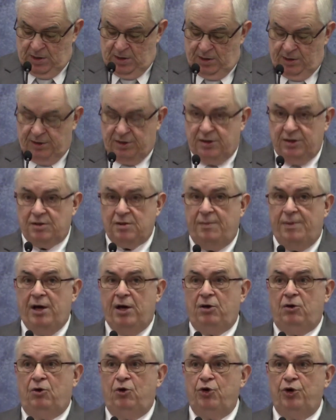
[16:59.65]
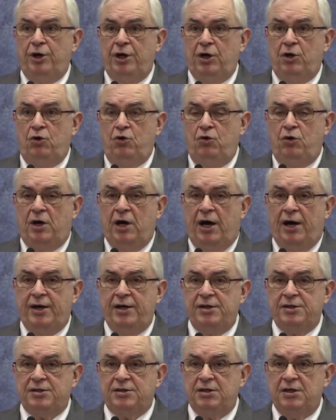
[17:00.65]
This is about learning who God
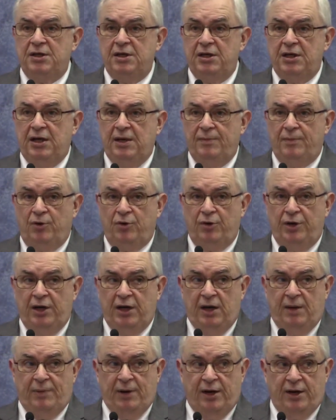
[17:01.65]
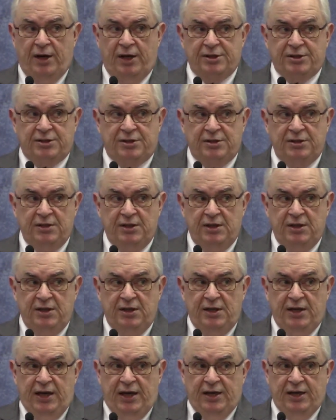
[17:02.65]
is, him learning about us,
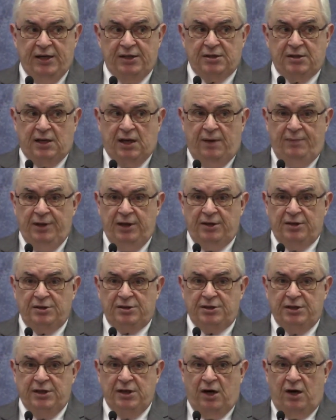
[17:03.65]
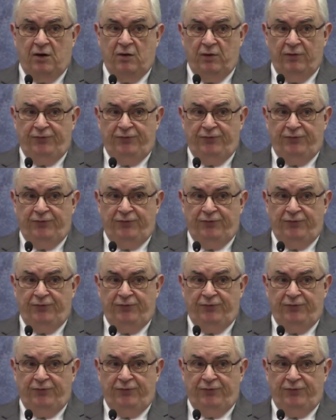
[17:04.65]
and us coming to see our